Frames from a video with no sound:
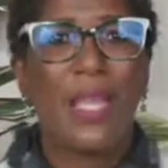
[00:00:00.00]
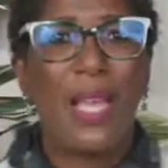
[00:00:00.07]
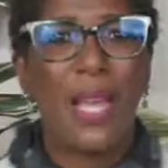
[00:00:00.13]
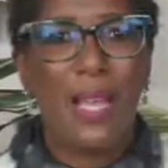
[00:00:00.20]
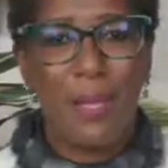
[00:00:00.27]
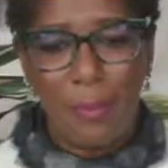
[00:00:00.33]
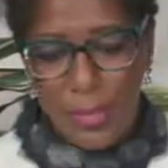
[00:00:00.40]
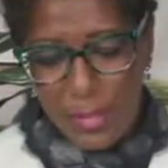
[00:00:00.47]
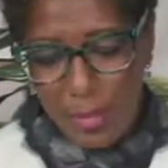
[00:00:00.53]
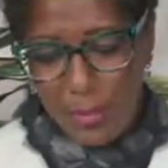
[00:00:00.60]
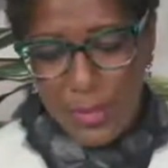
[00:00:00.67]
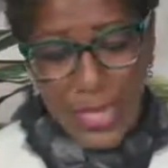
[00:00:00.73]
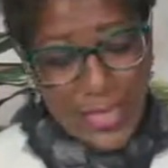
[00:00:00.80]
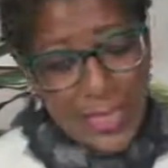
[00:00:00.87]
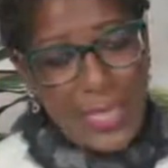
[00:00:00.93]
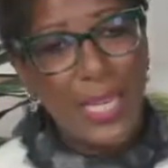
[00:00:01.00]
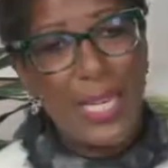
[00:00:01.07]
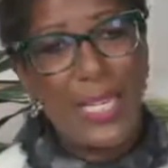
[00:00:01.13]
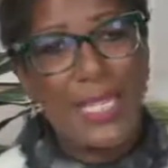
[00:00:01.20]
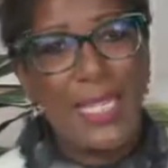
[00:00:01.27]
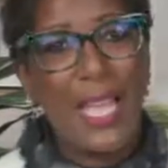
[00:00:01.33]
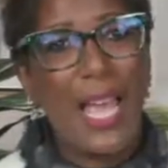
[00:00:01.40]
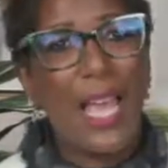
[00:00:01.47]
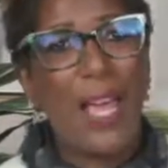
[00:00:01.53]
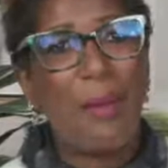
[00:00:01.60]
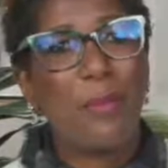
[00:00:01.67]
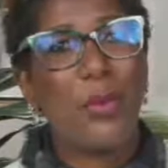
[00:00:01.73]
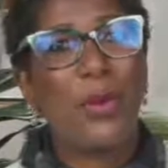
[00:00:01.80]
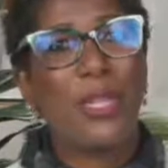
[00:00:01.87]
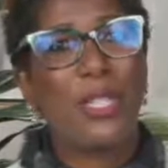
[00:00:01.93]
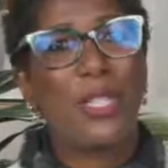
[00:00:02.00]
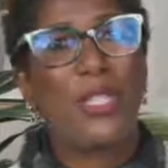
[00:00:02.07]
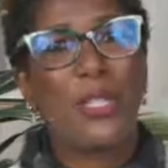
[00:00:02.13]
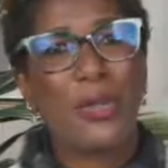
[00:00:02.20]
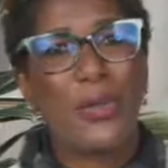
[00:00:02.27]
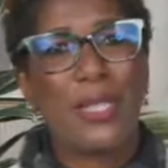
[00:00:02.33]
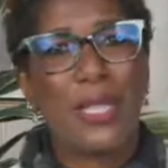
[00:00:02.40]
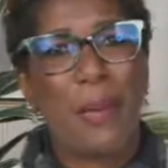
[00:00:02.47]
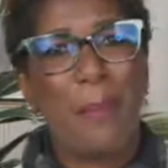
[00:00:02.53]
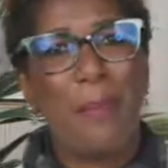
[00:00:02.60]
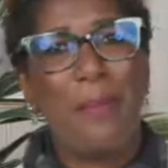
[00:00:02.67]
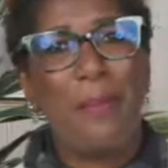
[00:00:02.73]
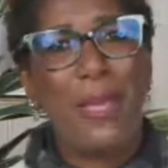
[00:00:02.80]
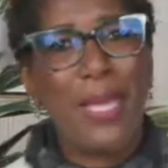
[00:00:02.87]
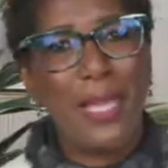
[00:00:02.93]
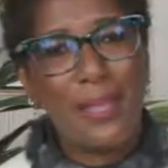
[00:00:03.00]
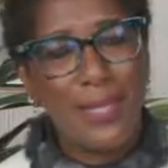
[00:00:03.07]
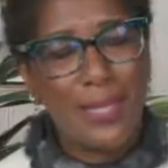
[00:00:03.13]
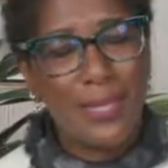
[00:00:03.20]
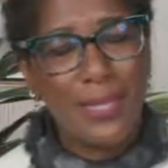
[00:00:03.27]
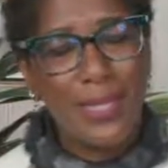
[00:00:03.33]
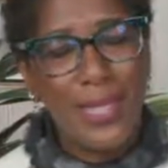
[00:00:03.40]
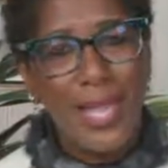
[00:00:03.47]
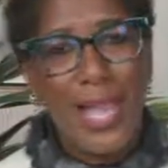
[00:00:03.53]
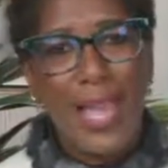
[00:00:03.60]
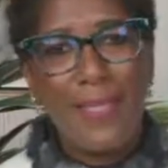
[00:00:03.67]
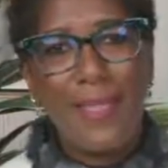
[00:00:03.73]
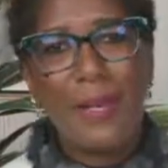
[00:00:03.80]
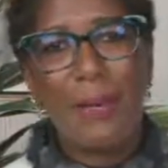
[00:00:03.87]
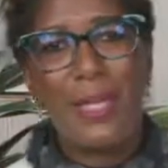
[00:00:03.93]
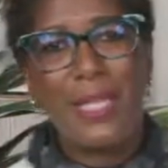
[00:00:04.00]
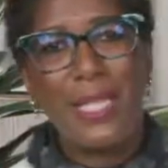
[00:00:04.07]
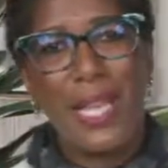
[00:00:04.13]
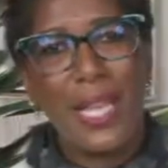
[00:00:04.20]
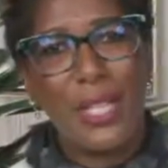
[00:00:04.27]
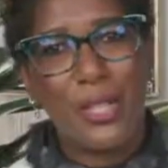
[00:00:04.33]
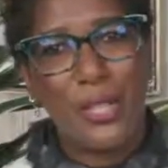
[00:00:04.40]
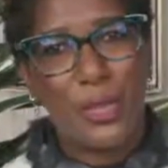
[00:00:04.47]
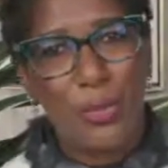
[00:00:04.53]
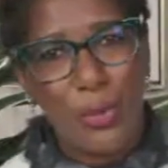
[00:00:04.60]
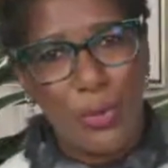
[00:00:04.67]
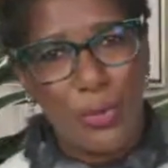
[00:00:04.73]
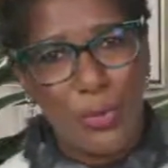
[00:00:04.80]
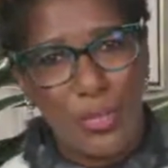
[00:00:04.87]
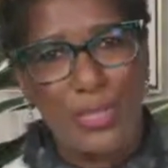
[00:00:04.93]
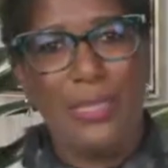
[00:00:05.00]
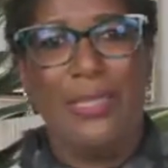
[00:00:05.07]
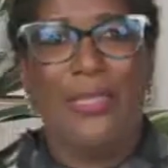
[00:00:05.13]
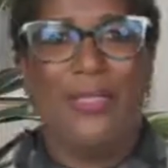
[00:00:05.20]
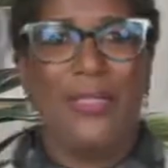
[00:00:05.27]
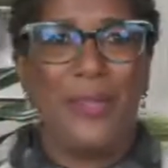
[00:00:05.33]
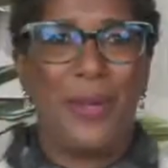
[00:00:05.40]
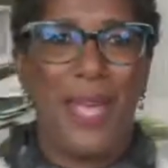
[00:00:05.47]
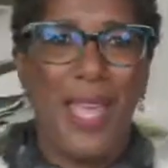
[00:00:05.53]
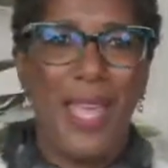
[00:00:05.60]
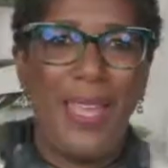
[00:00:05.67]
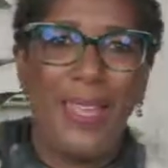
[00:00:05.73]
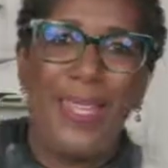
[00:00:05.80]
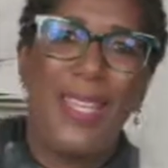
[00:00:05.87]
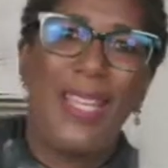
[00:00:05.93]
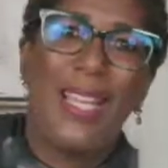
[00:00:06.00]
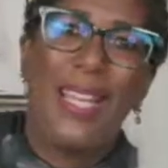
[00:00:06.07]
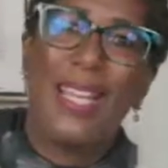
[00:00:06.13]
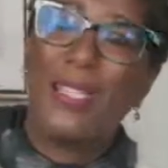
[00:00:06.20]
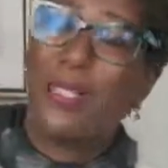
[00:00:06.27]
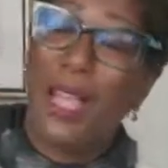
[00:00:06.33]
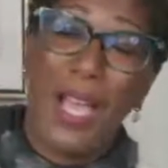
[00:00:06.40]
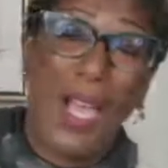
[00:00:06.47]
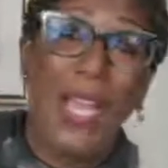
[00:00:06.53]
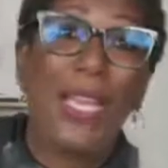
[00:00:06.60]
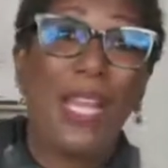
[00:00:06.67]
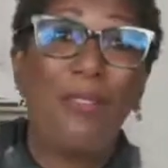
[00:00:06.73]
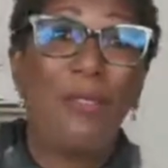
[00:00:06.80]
So let's get into, I'm going to do some myths, and then I'm going to tell you the truth. Okay? And I love